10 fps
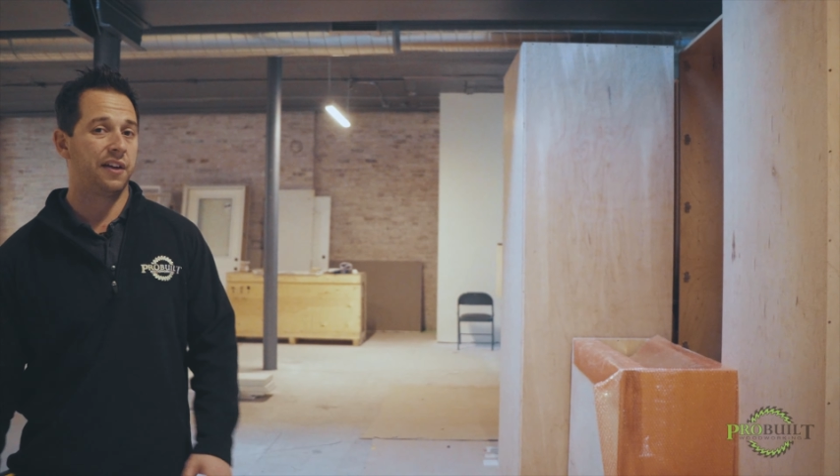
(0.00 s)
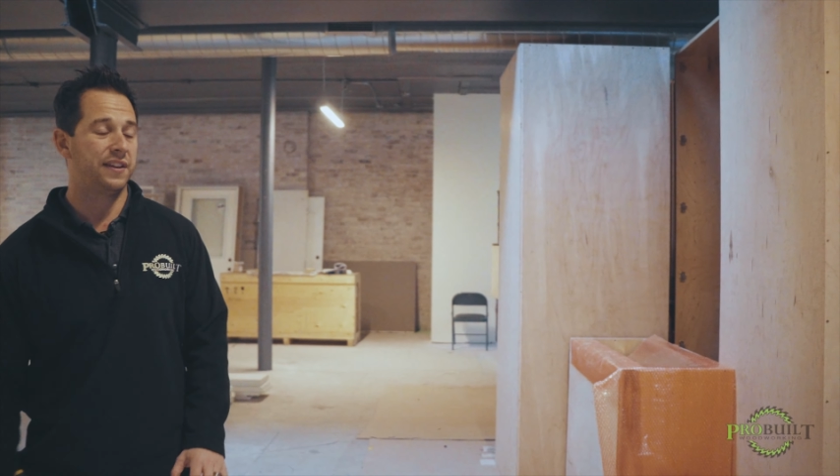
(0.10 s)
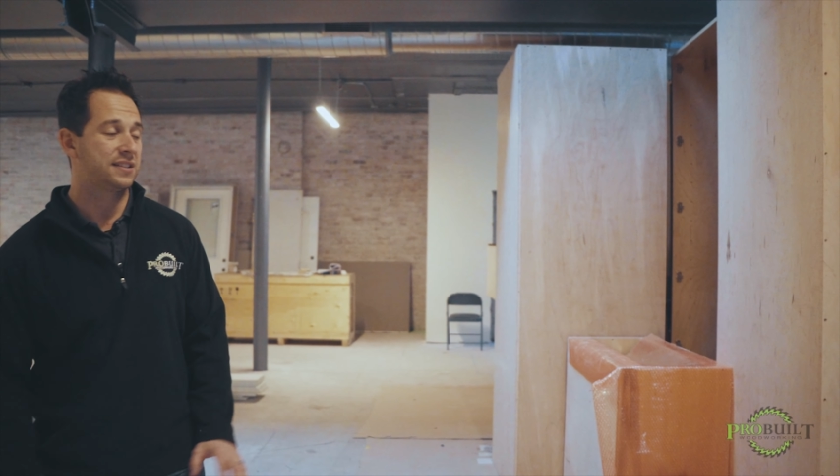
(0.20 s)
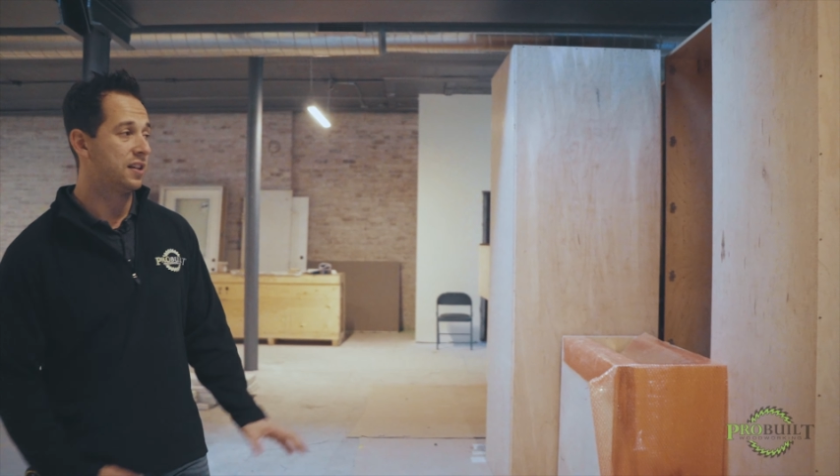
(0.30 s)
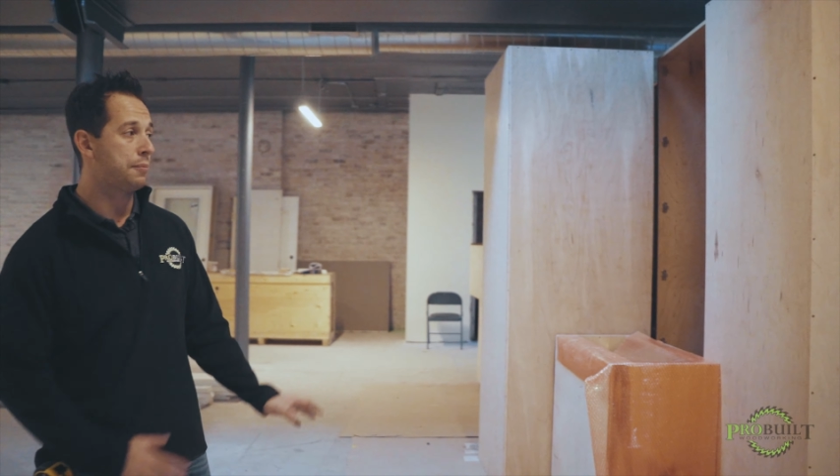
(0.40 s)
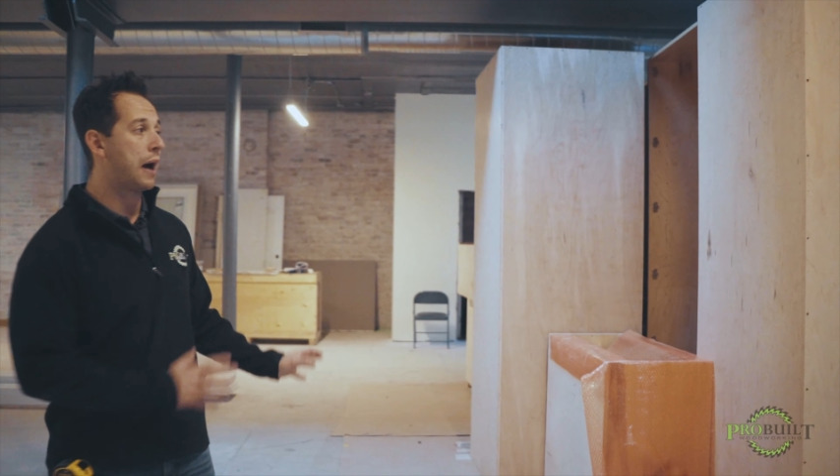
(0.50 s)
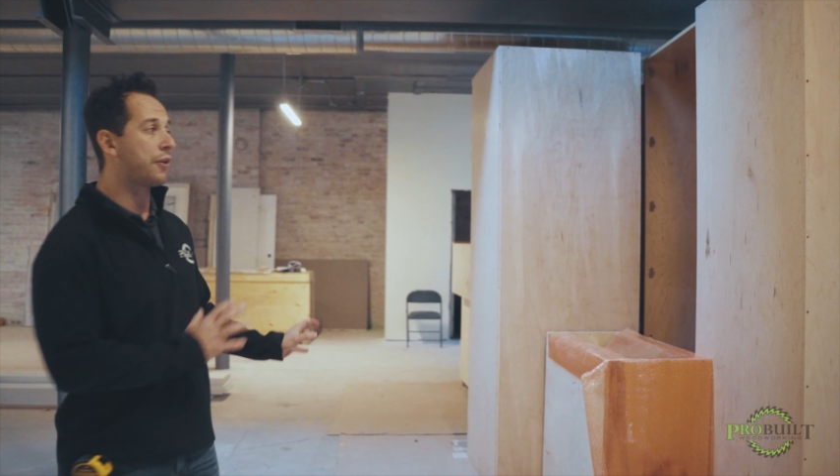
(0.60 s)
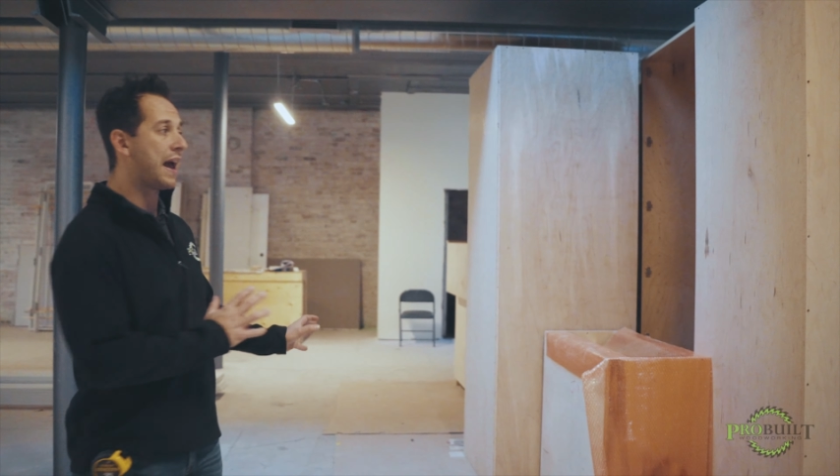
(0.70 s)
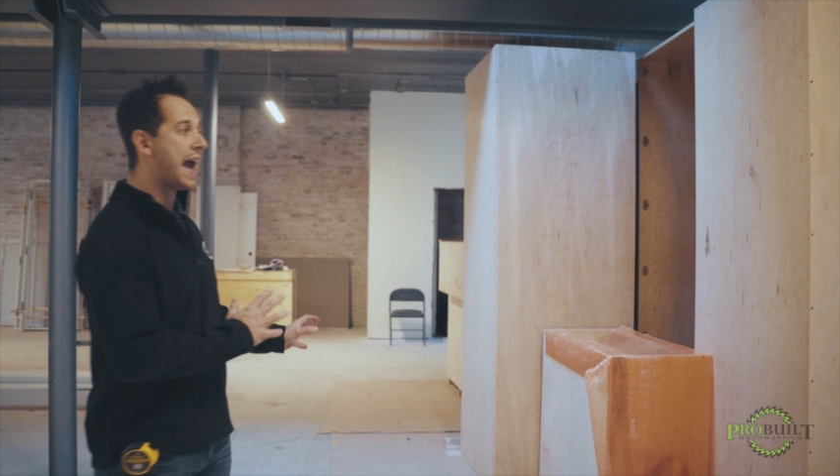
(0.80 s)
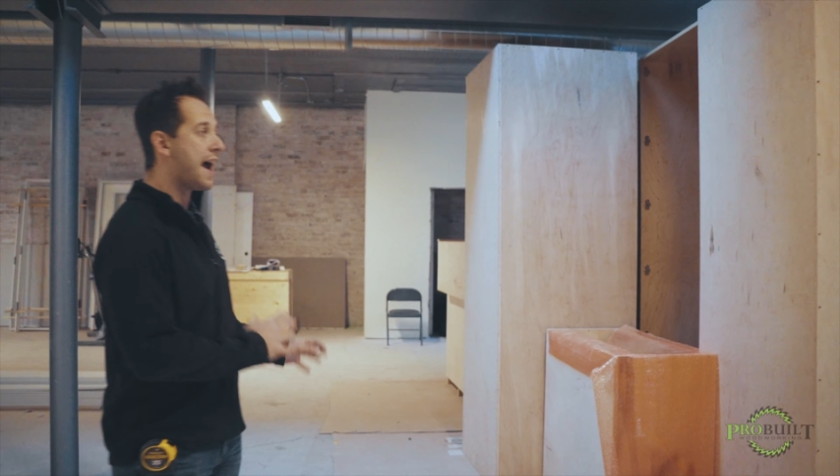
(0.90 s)
This is
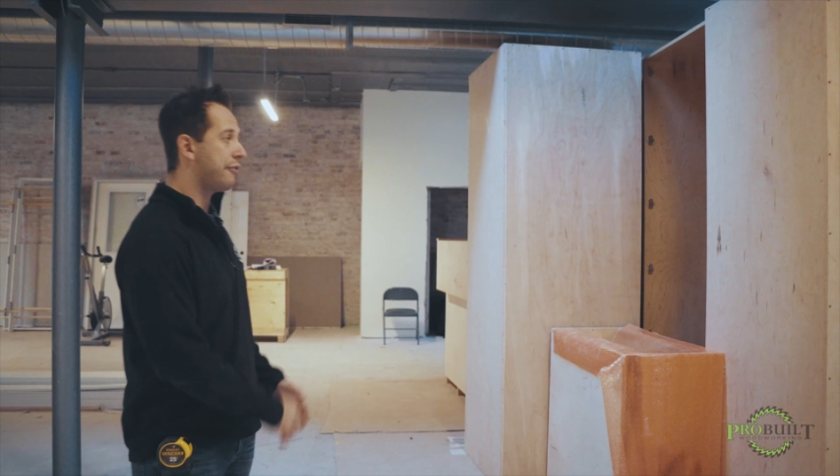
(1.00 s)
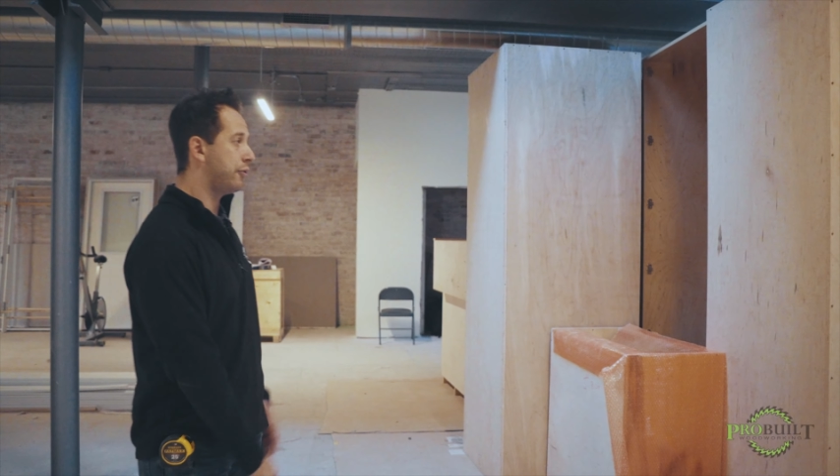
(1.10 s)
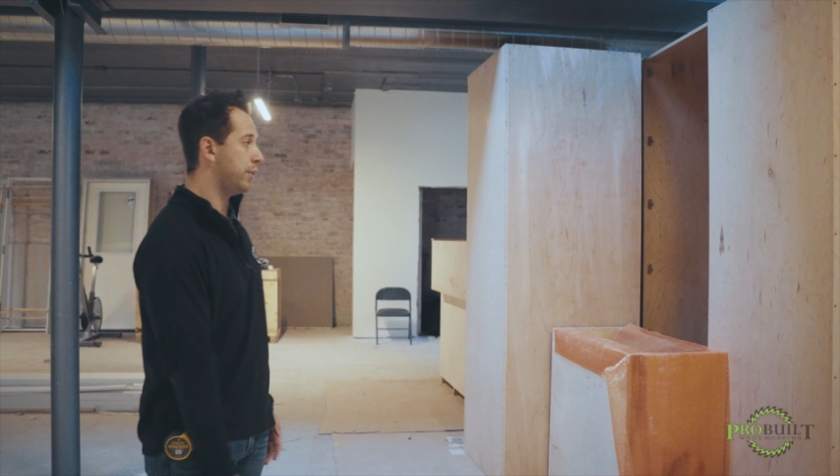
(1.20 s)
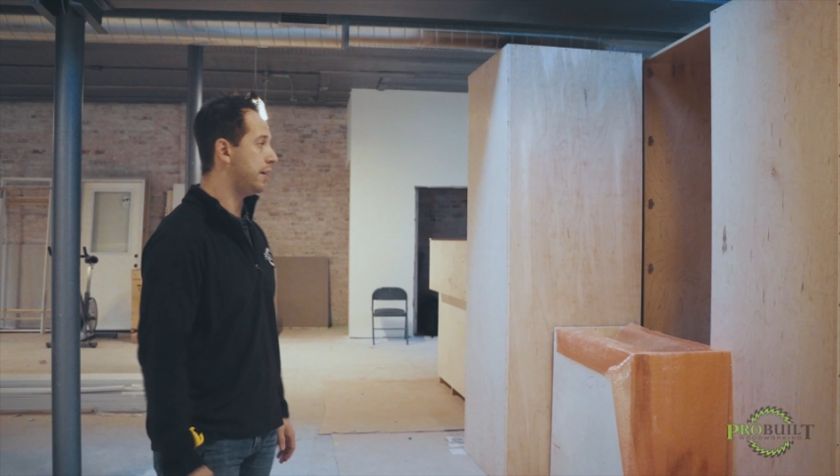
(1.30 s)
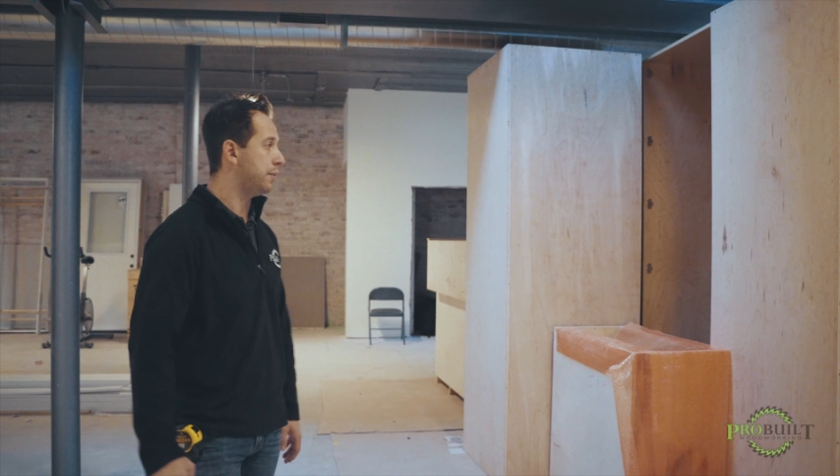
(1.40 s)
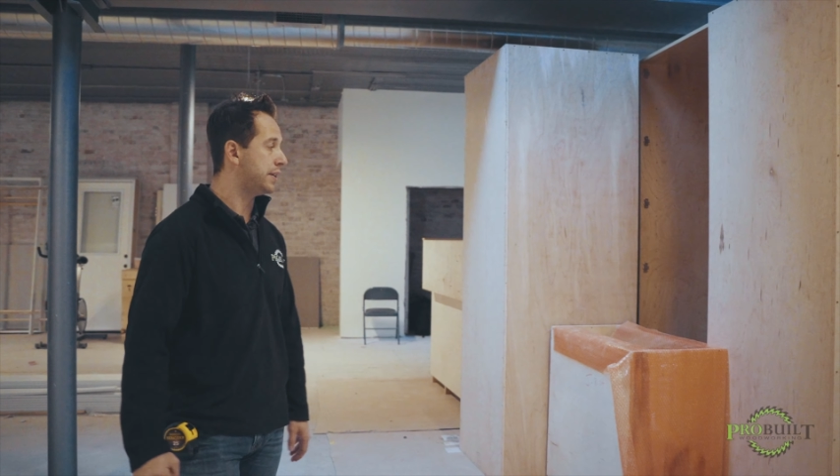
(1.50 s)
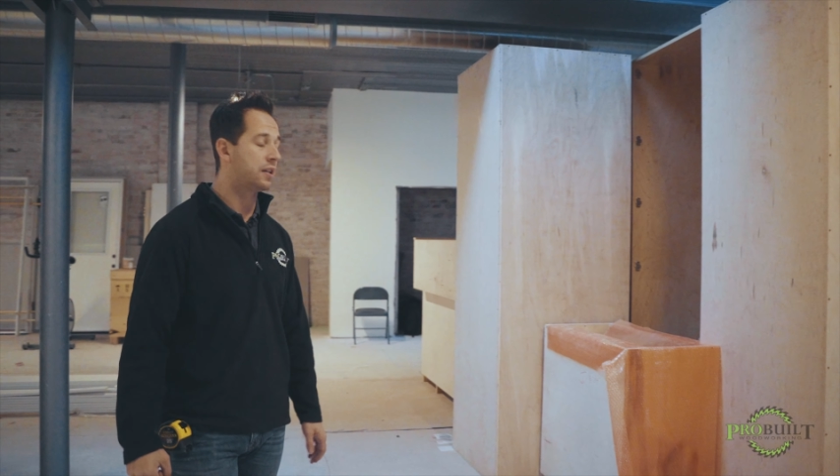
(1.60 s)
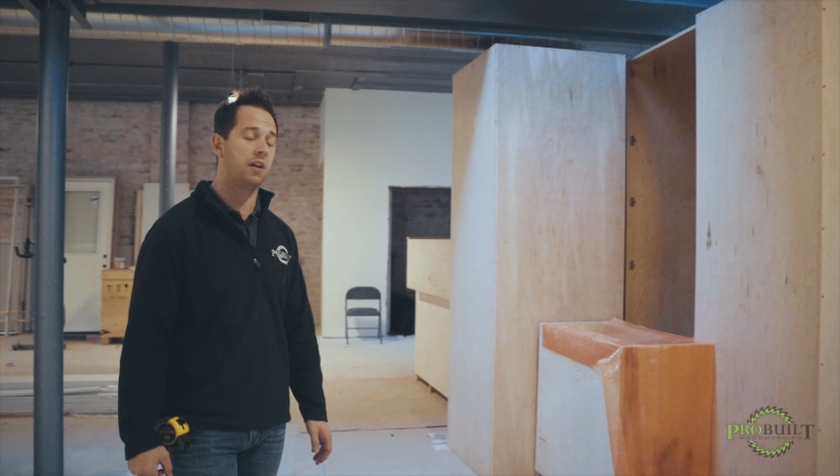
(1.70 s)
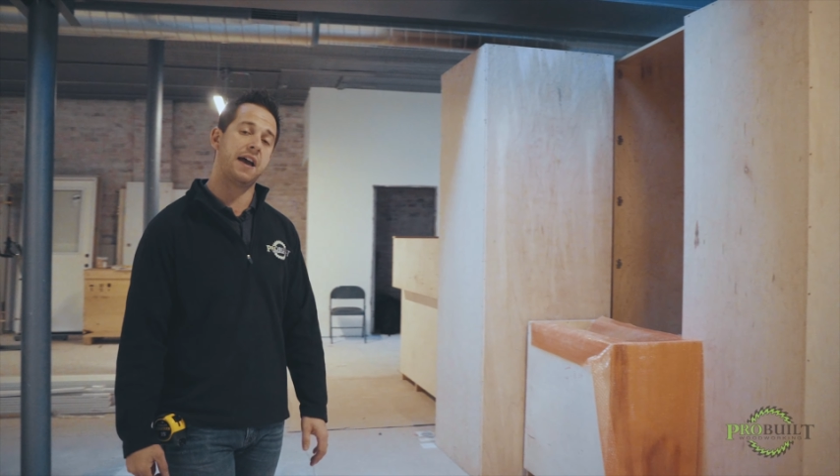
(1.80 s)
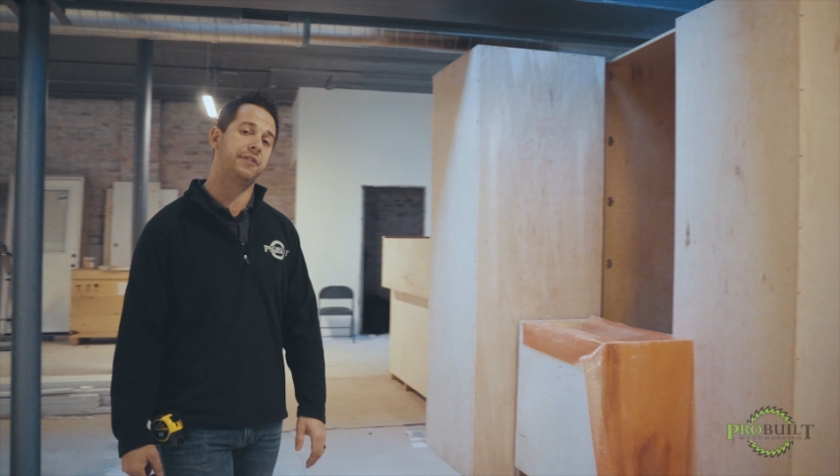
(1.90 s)
about half. We
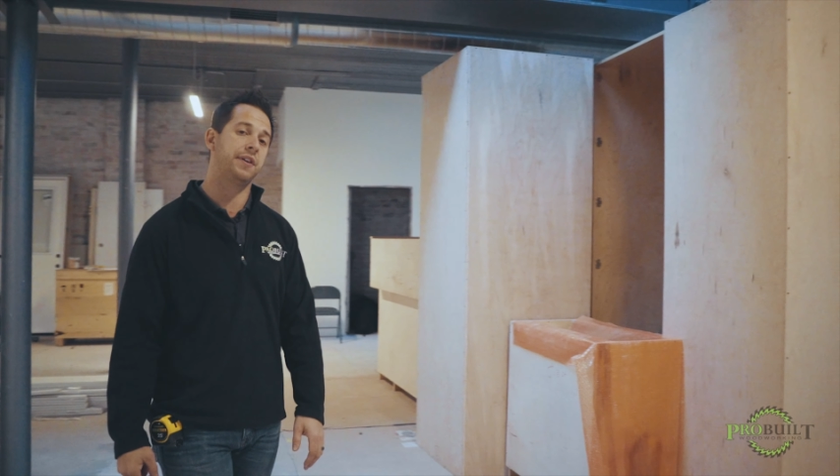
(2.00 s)
still have